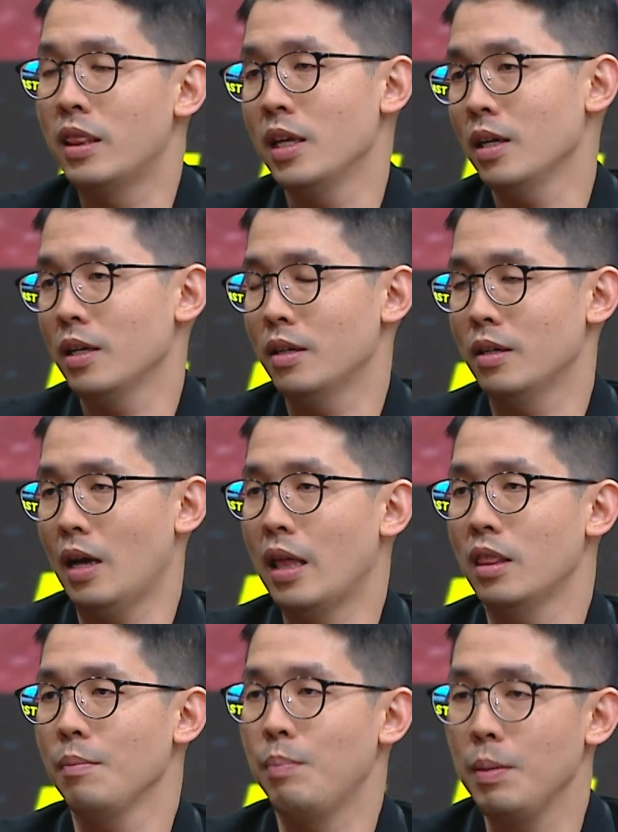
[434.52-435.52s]
think I
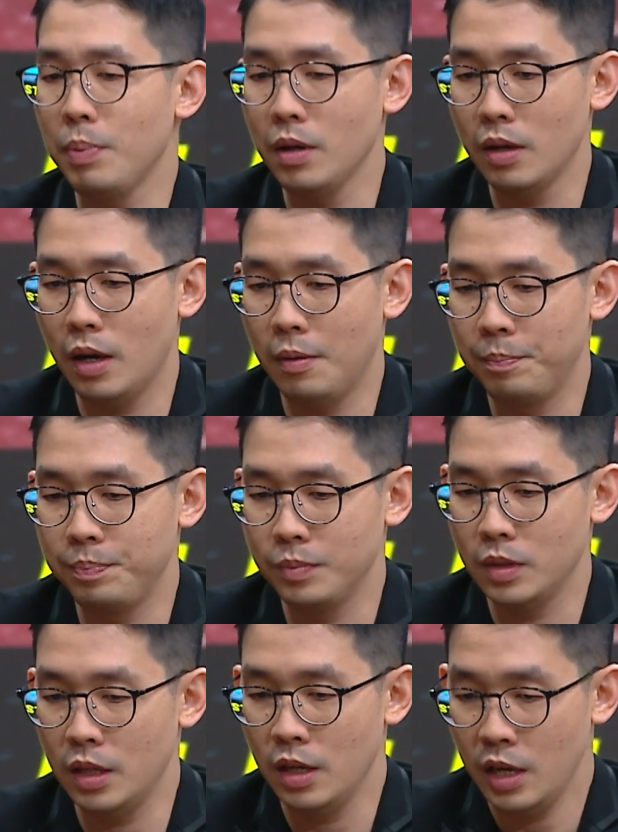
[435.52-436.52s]
think people,
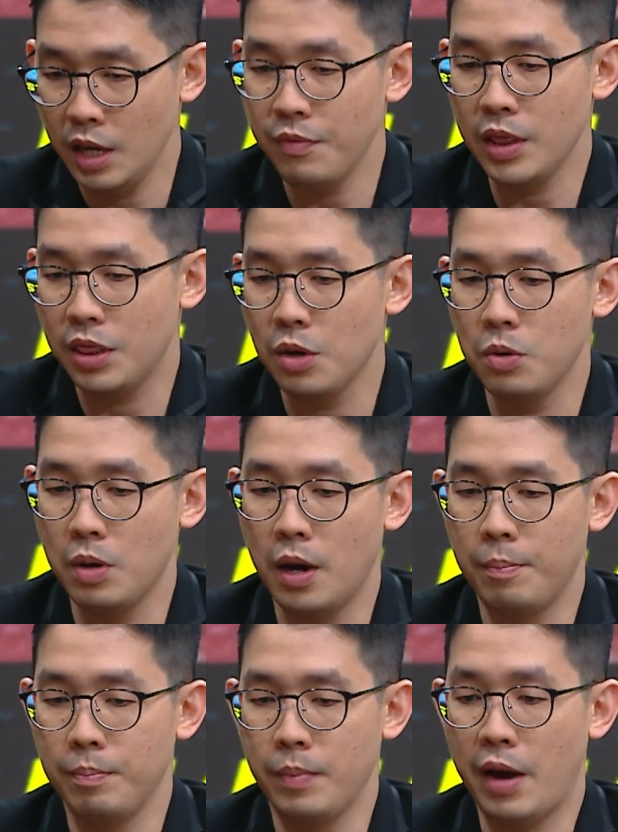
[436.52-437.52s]
even though
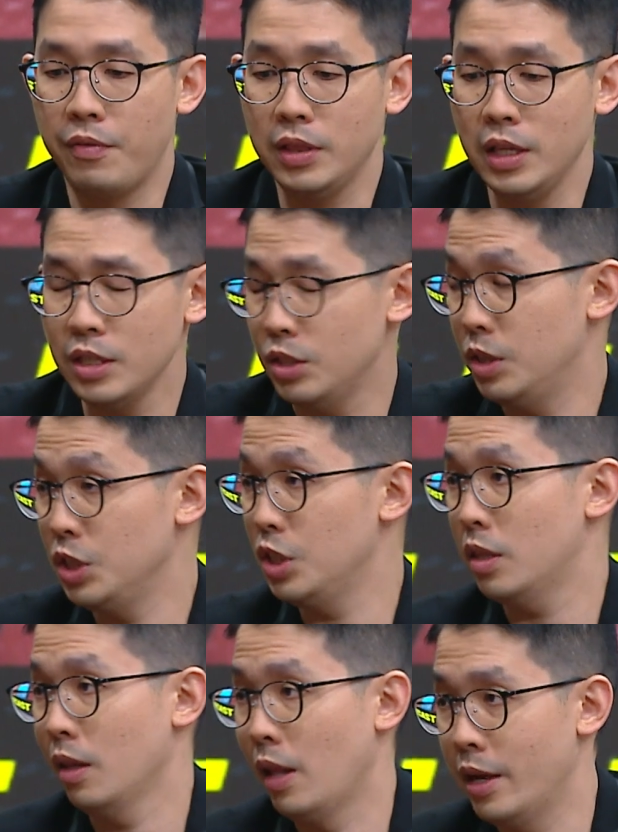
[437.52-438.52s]
everything is
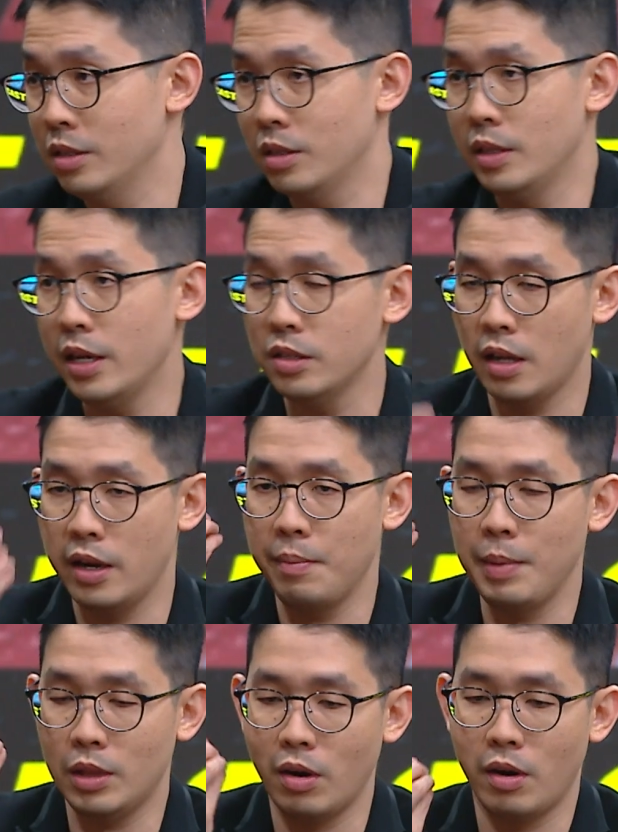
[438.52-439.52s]
digitalized, there is a
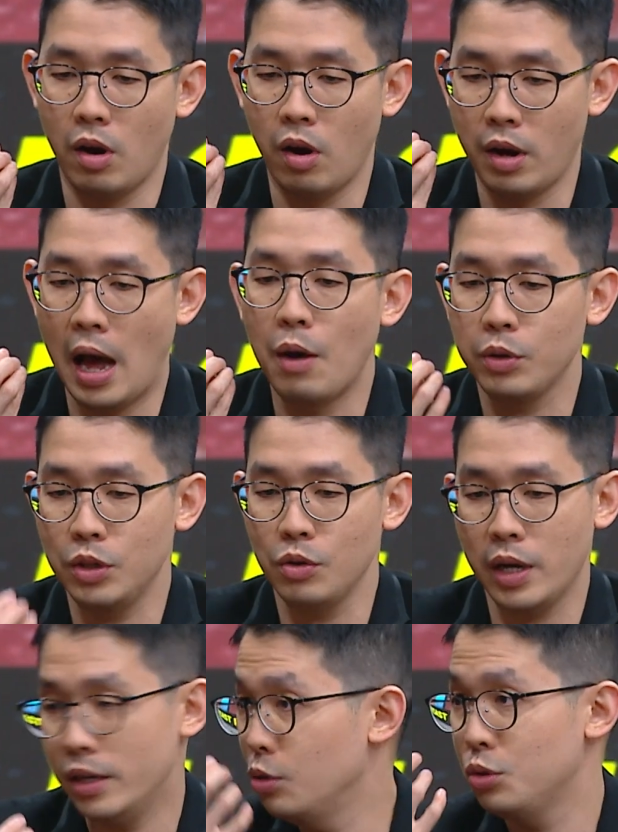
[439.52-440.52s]
limit on how you
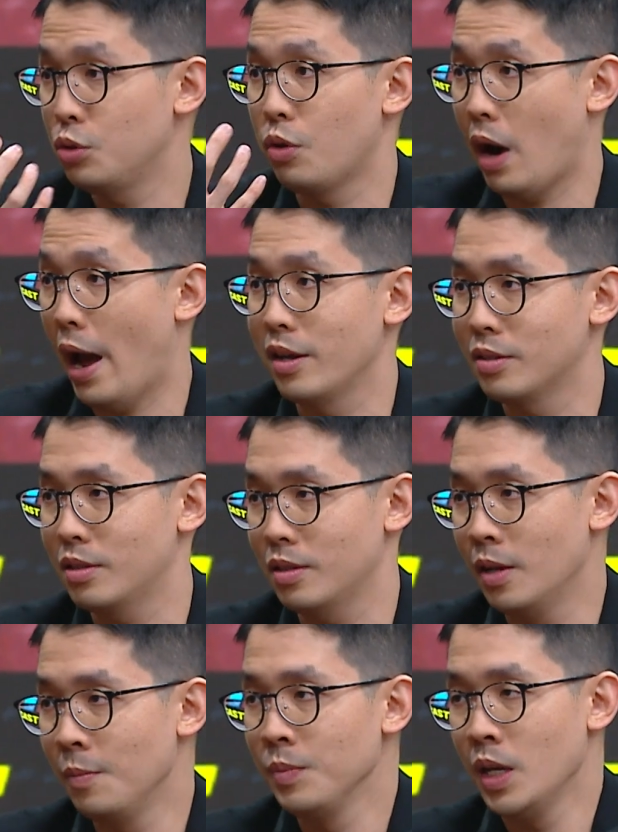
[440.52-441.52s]
can use your eyes.
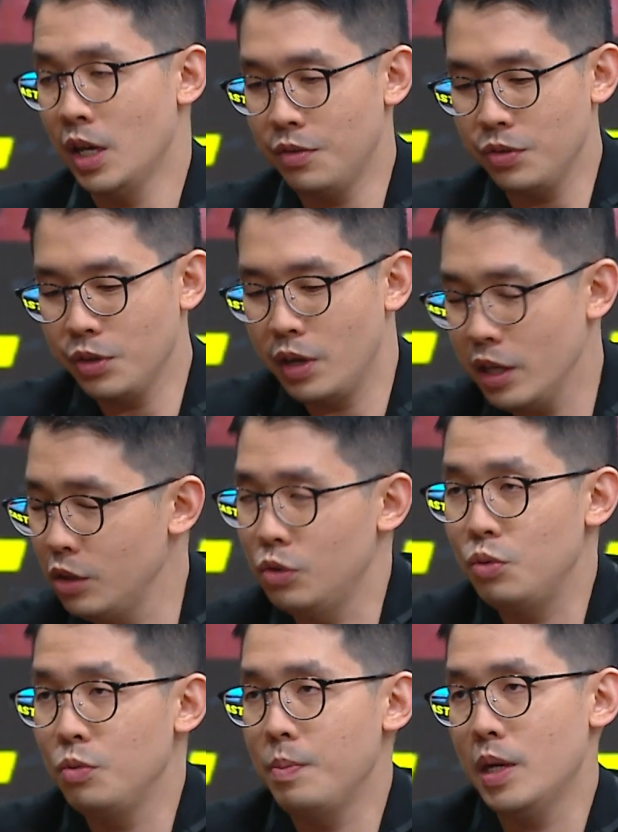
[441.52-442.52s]
If you read
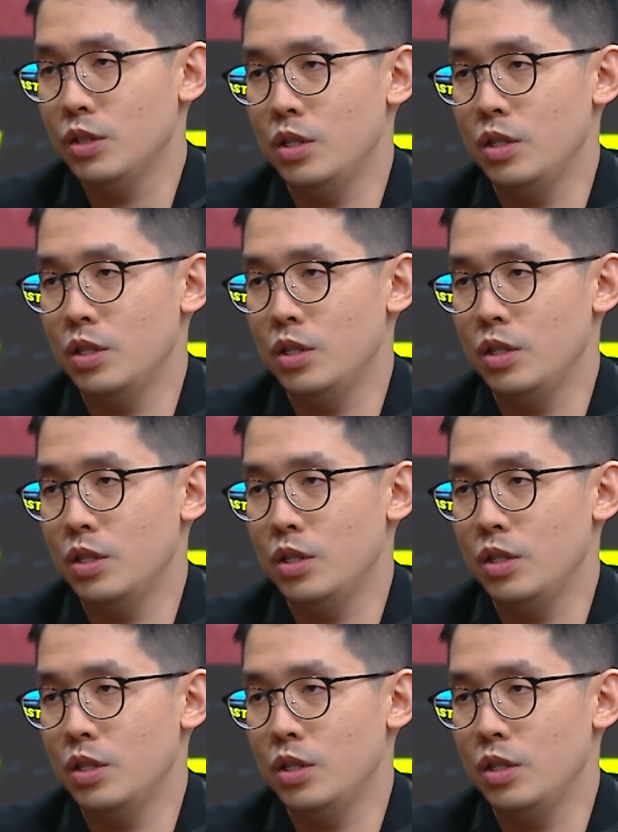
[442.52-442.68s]
too much,